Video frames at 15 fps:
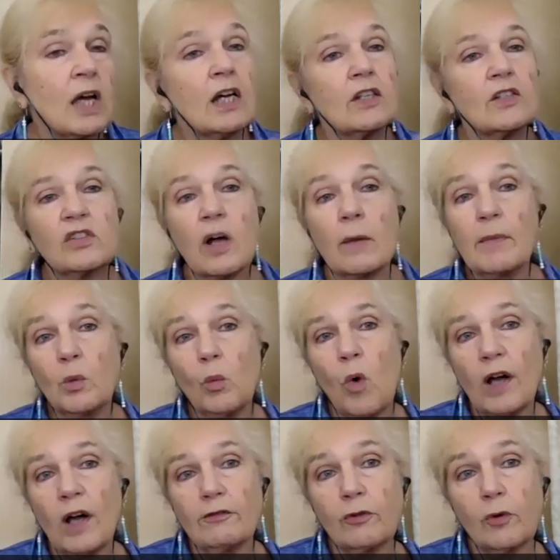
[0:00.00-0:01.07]
some in
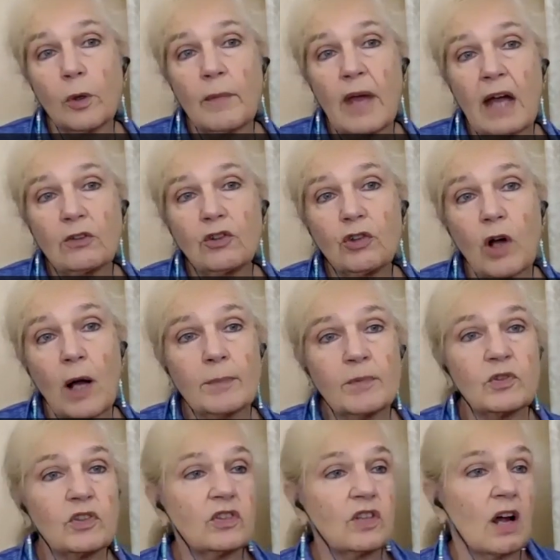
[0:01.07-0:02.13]
wide format
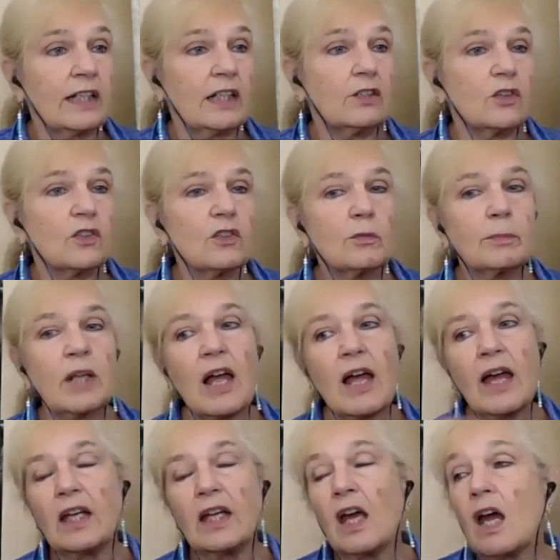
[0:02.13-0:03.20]
shops sign and
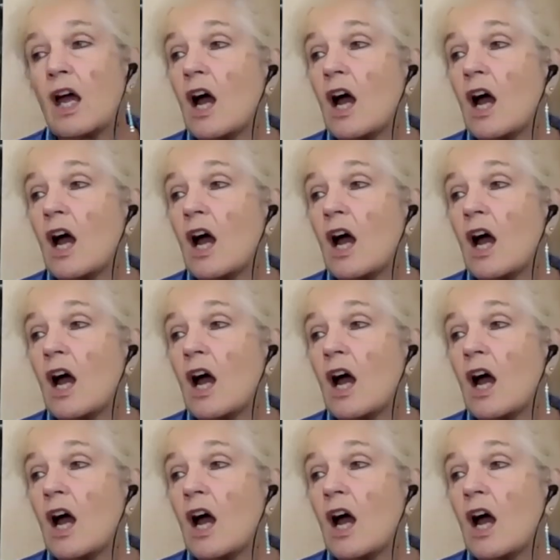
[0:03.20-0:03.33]
display